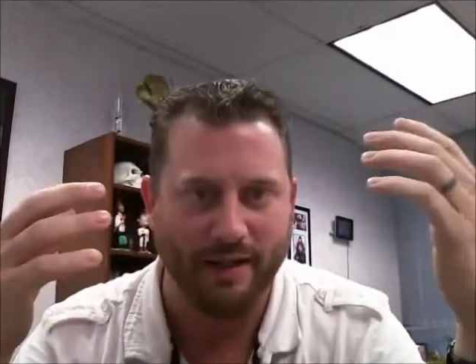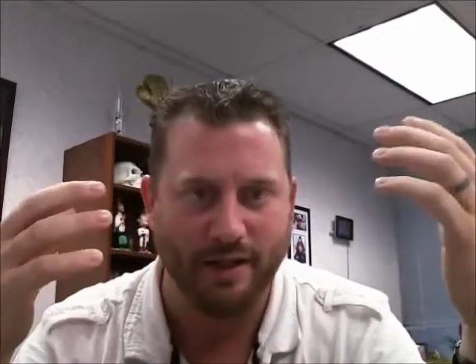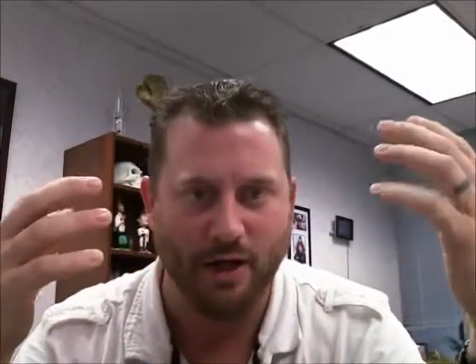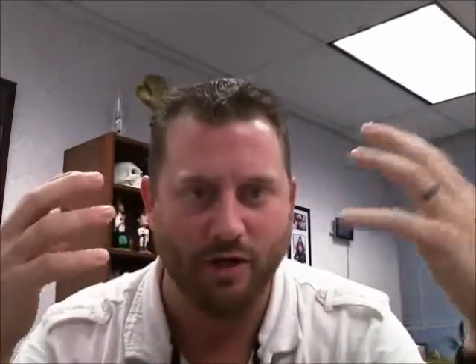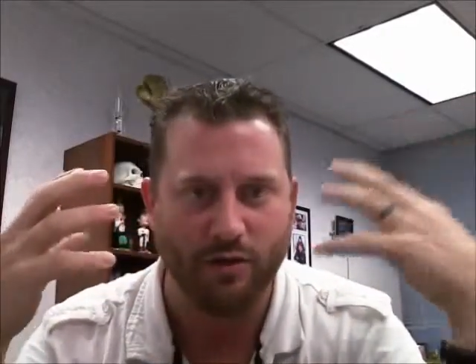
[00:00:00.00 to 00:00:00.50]

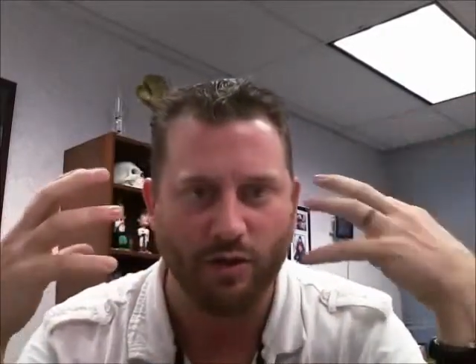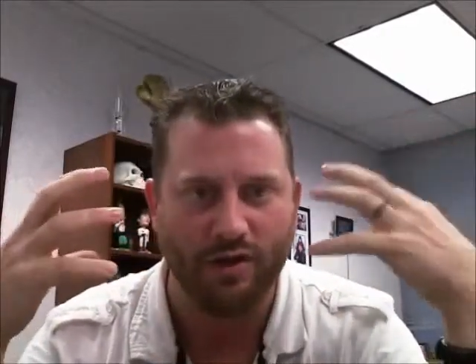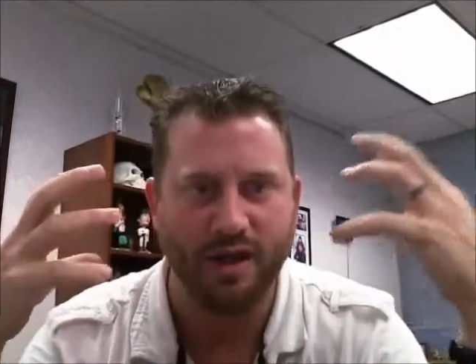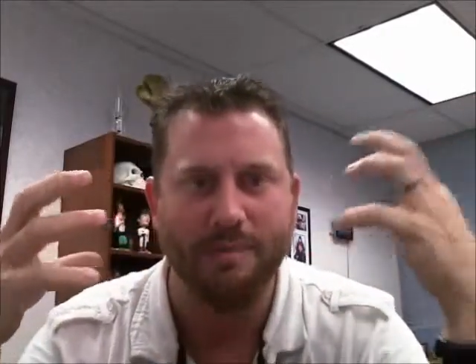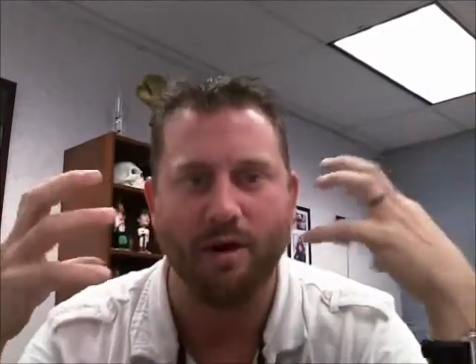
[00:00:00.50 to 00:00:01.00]
And you
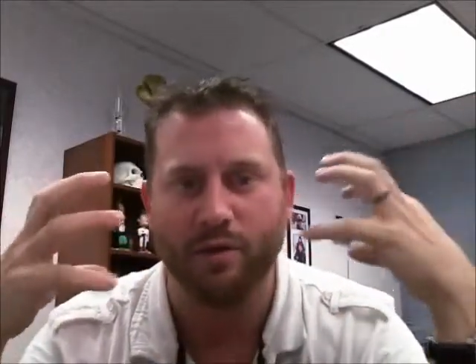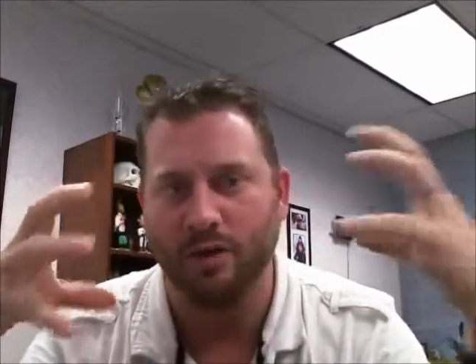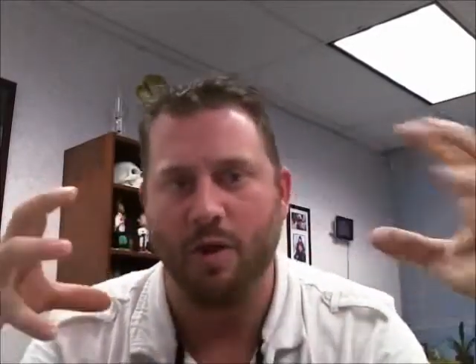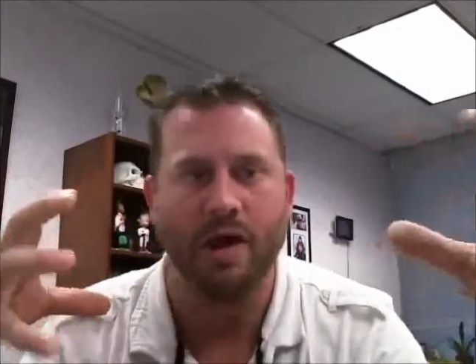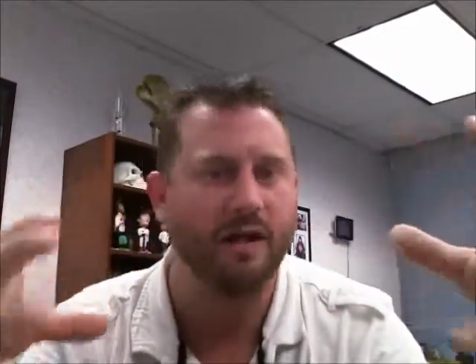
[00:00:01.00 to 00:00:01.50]
think about when
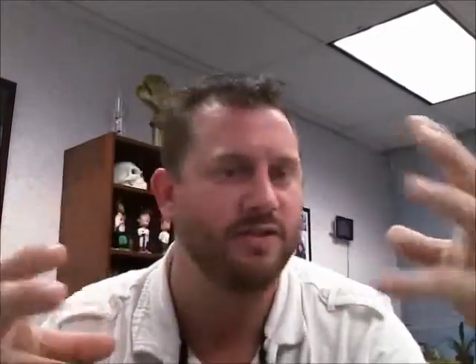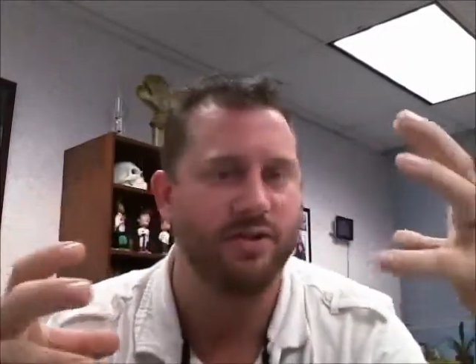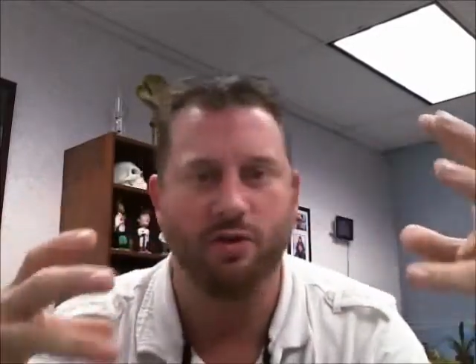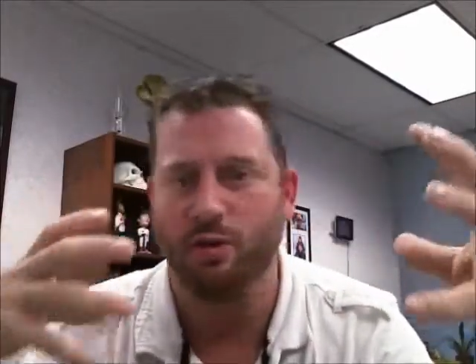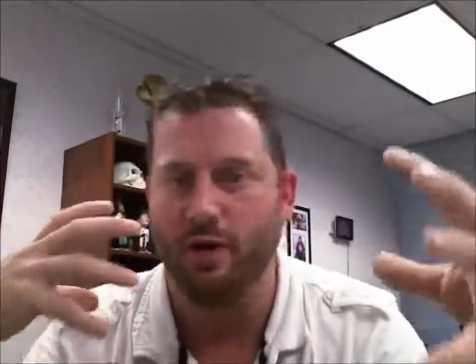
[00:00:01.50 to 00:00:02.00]
you walk
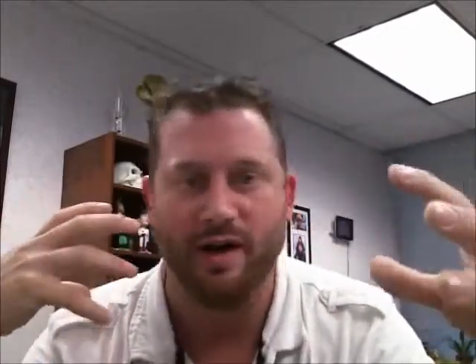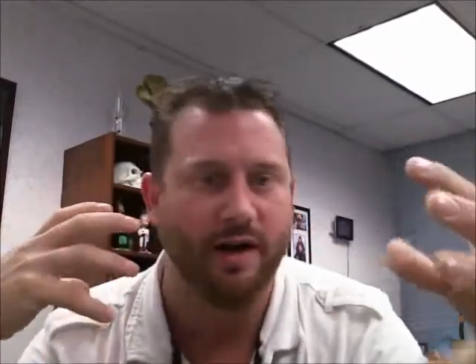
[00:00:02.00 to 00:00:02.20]
into